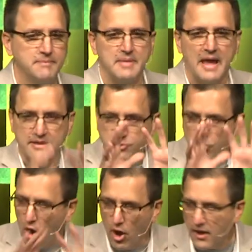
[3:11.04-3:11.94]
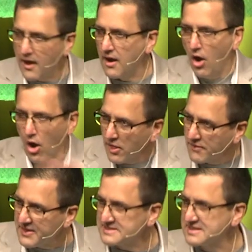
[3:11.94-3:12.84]
And through all of
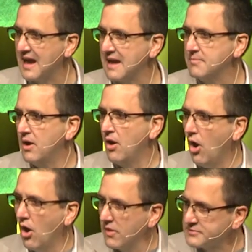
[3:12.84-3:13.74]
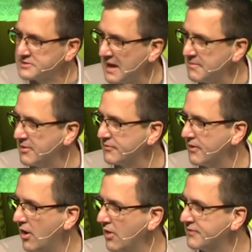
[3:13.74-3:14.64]
that time, all
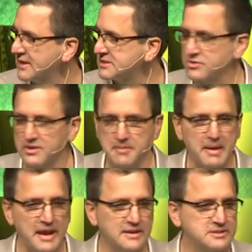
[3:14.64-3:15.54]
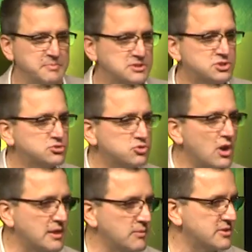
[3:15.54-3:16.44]
of history that man has been
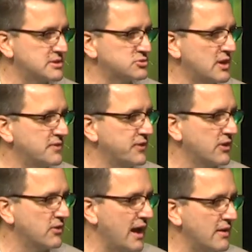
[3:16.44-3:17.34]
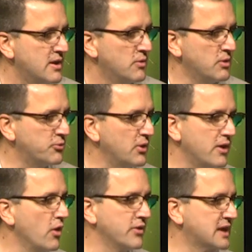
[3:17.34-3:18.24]
struggling with this, trying to figure it out, we've really
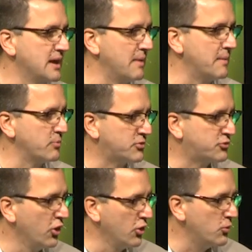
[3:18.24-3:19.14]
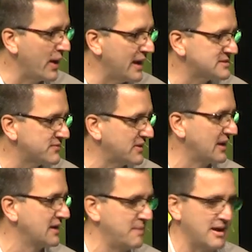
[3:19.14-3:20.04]
only come up with two ways of
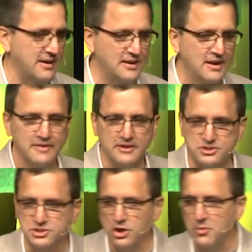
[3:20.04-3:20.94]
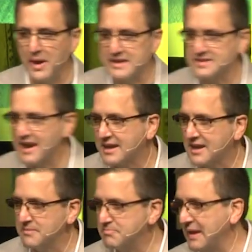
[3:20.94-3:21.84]
thinking about it. There's two ways that I
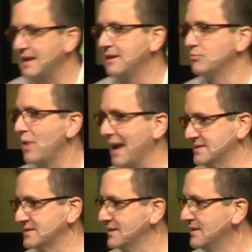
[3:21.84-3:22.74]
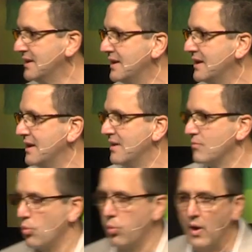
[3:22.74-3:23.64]
can be right.
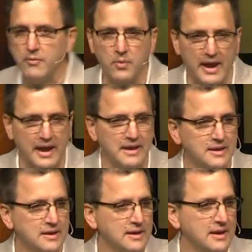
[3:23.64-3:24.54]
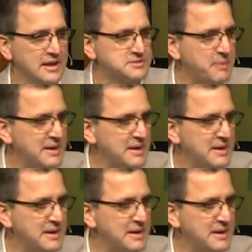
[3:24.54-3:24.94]
One way is by